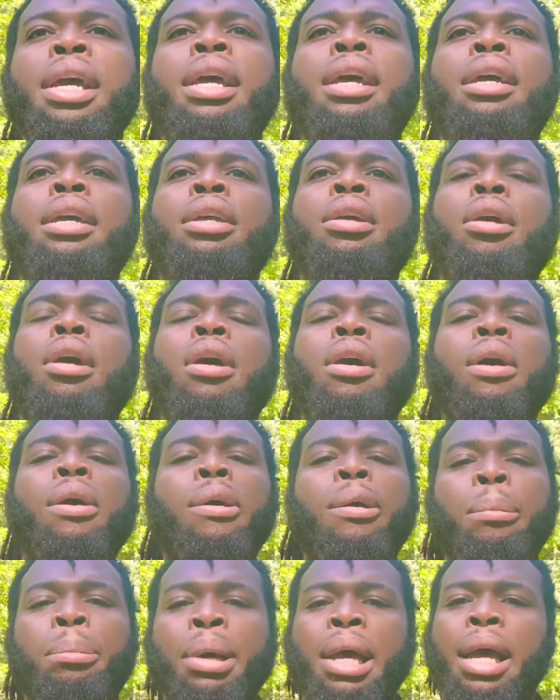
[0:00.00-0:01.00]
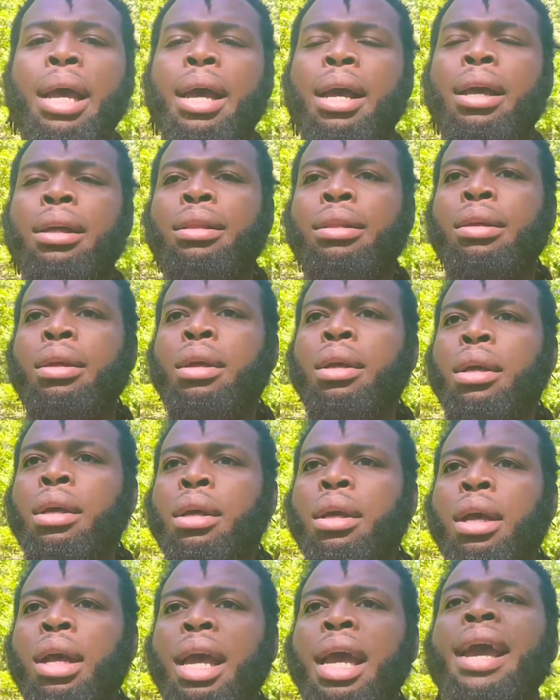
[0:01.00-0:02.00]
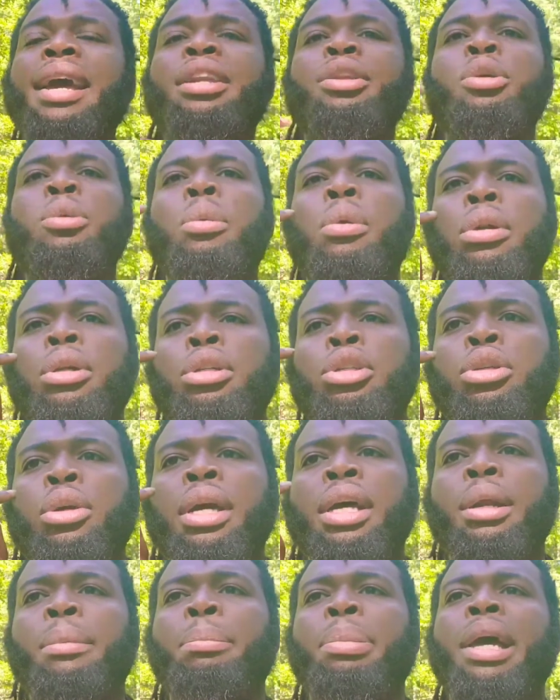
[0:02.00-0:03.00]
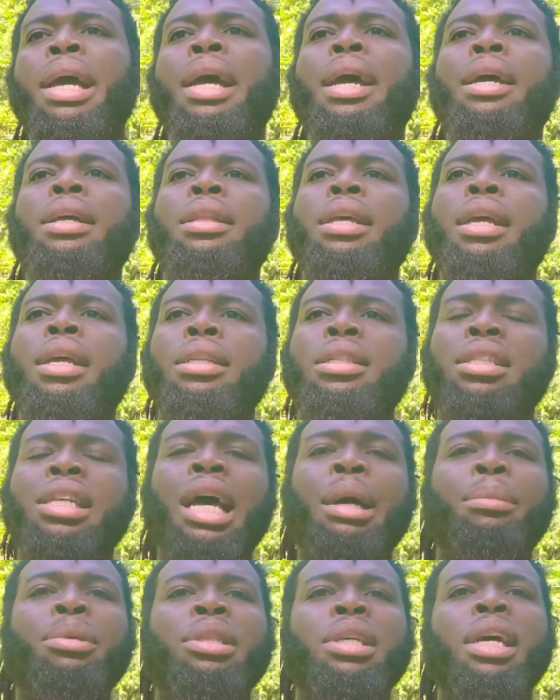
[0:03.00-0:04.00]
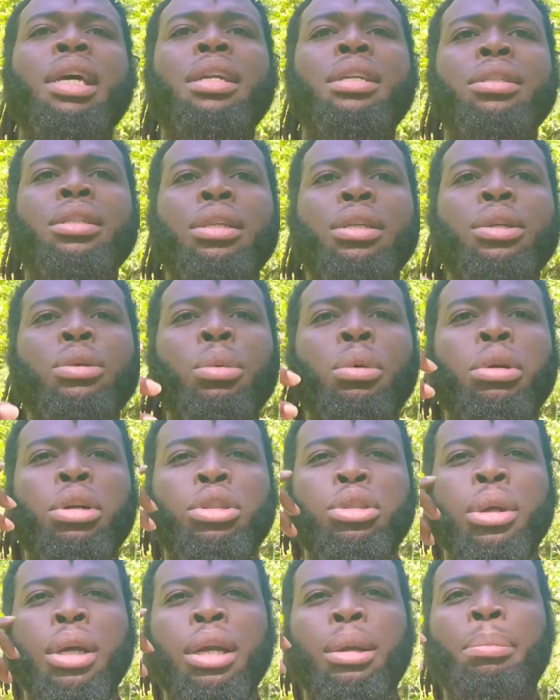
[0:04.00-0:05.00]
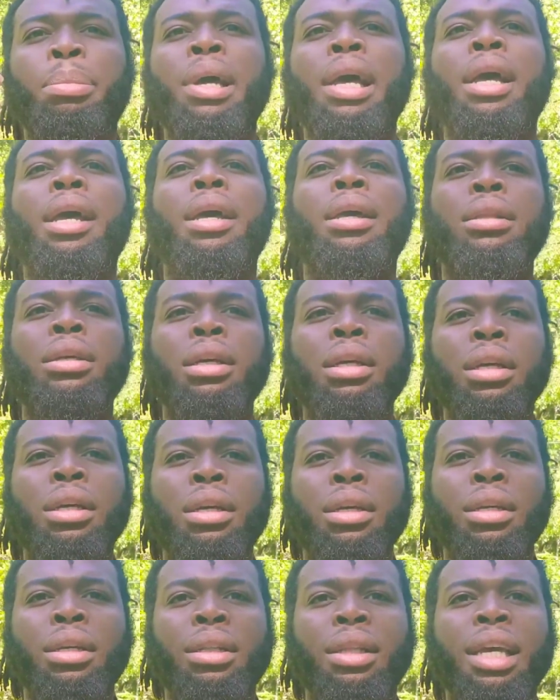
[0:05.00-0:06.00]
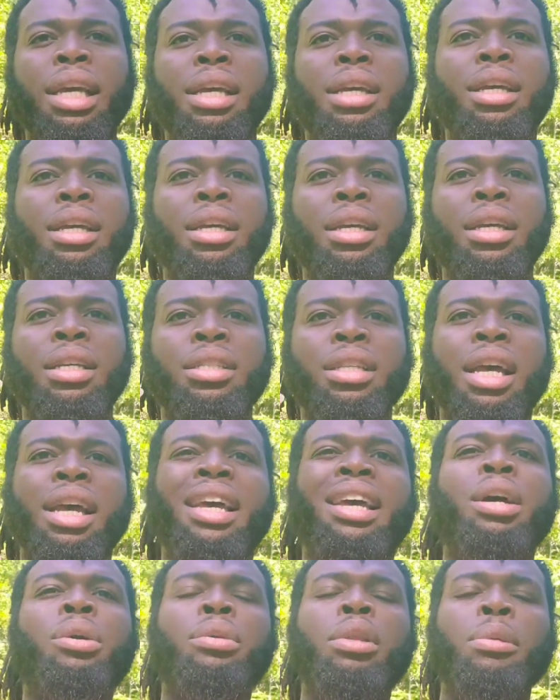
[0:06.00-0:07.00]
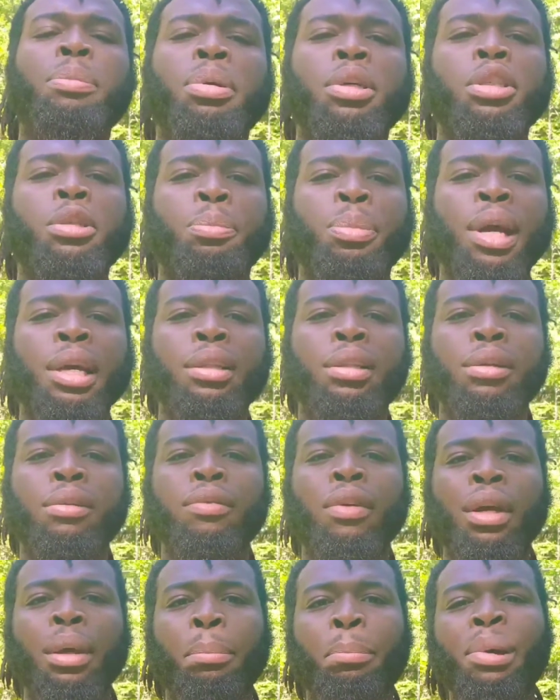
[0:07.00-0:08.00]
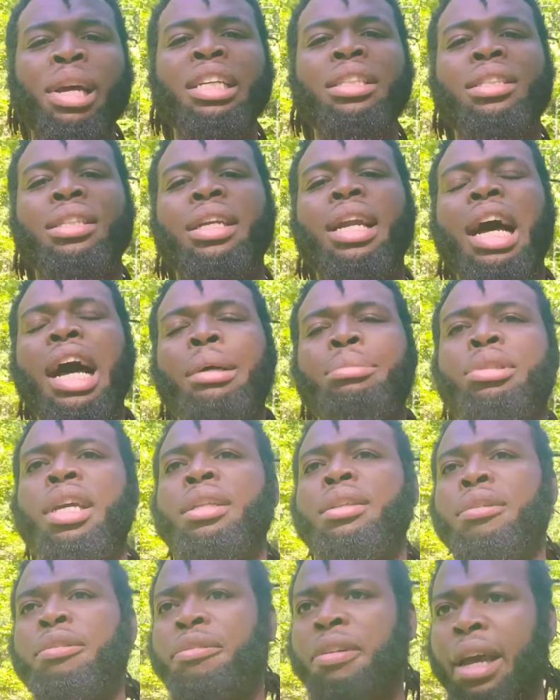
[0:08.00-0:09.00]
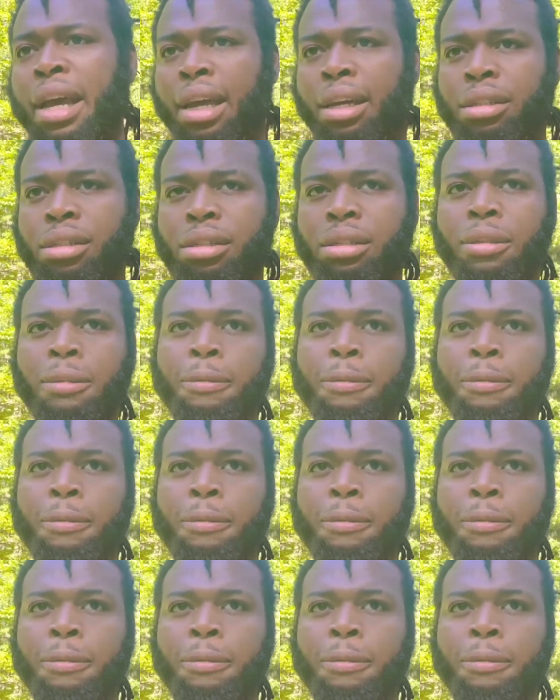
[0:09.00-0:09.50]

your own path, and you want to tread a path that simultaneously you want to tread a path that is a healthy perspective based in objective facts.